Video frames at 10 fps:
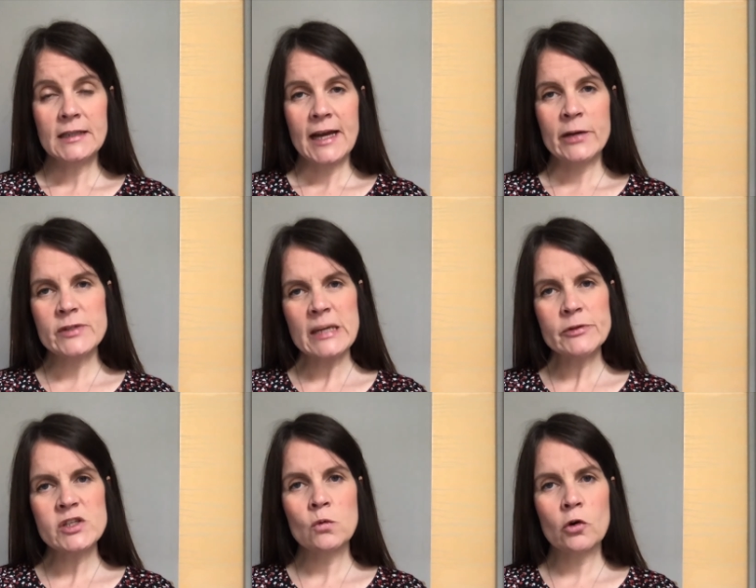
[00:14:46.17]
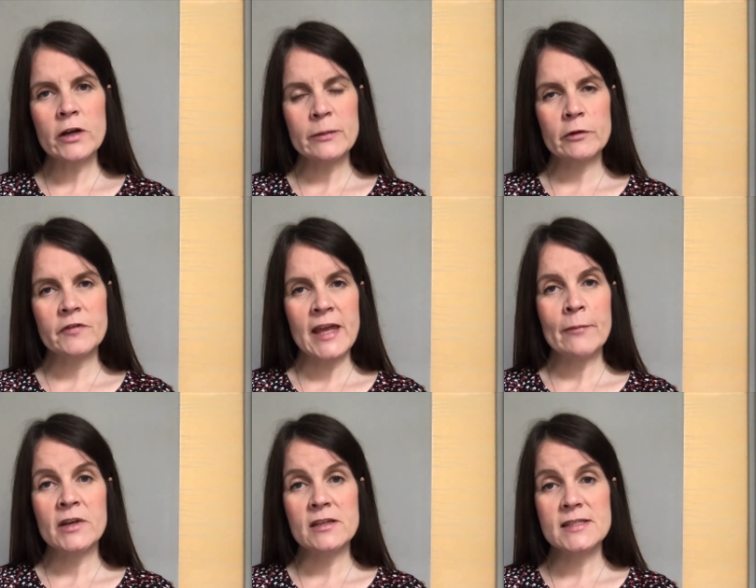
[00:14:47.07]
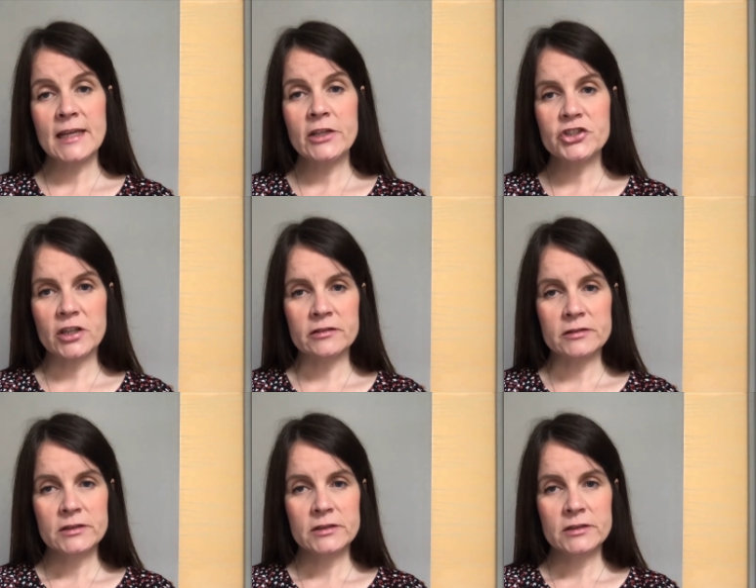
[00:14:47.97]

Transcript: and he was able to warn him of the imminent danger.